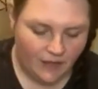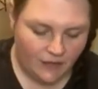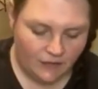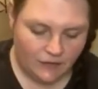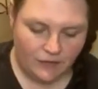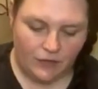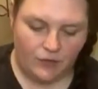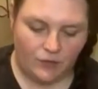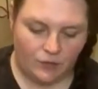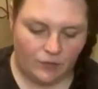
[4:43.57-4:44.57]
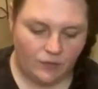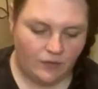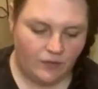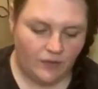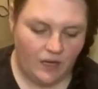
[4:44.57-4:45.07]
So
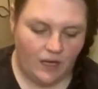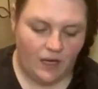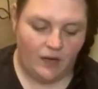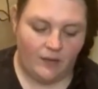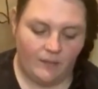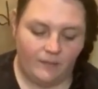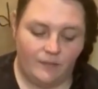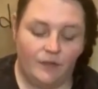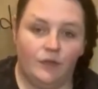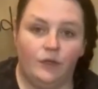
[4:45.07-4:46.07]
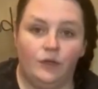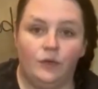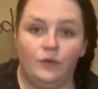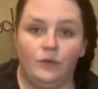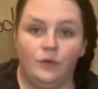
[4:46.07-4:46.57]

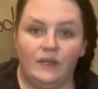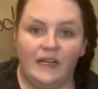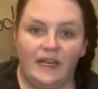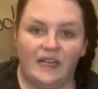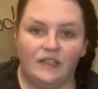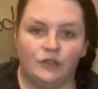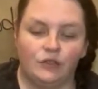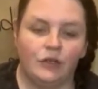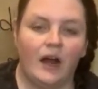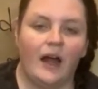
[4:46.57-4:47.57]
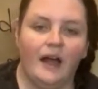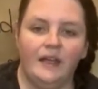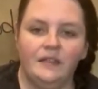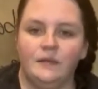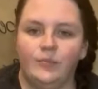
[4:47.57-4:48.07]
you can try
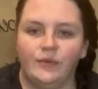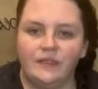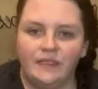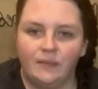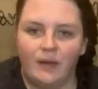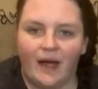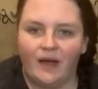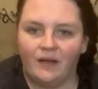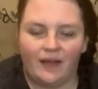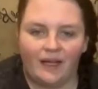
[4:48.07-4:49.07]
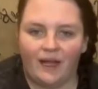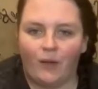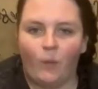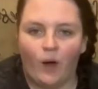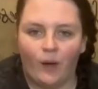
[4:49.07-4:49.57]
to print them out like at
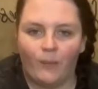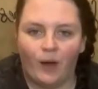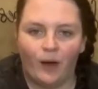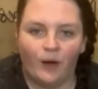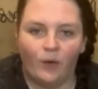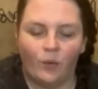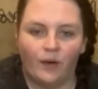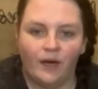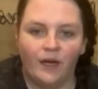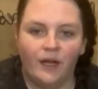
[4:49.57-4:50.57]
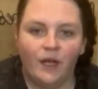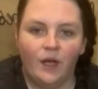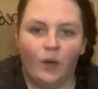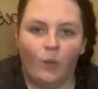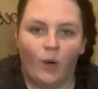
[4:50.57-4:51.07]
Walmart or
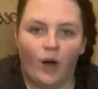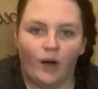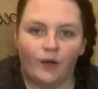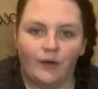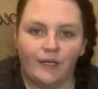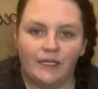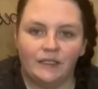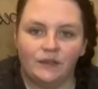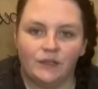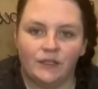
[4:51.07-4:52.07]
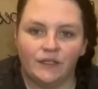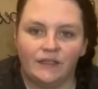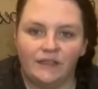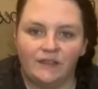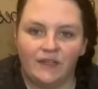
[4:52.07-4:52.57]
Walgreens or
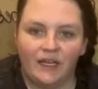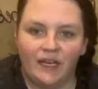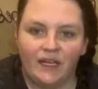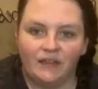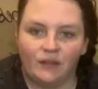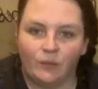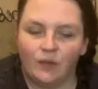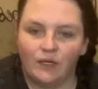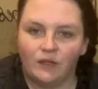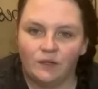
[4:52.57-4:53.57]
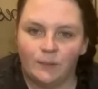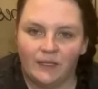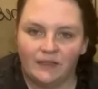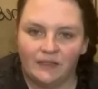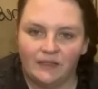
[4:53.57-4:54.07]
CVS or one of those
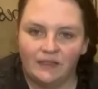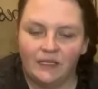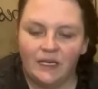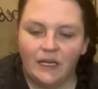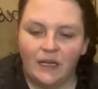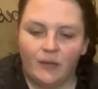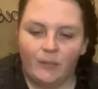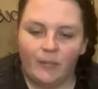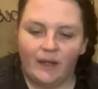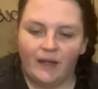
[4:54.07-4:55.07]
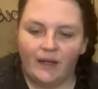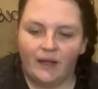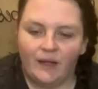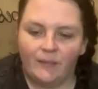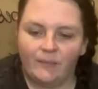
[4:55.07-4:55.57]
places, but
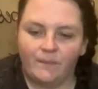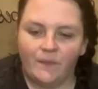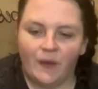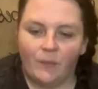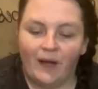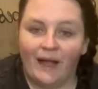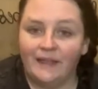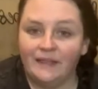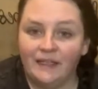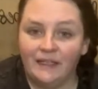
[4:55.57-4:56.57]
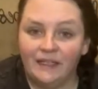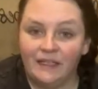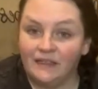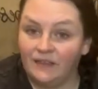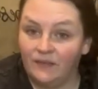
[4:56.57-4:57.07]
what I did
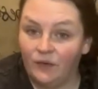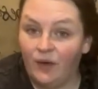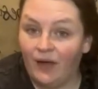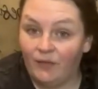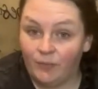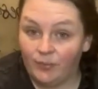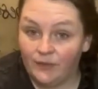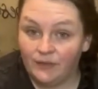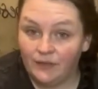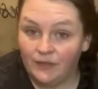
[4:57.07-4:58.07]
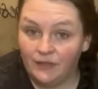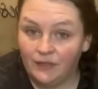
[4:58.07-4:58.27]
is, if you have a printer,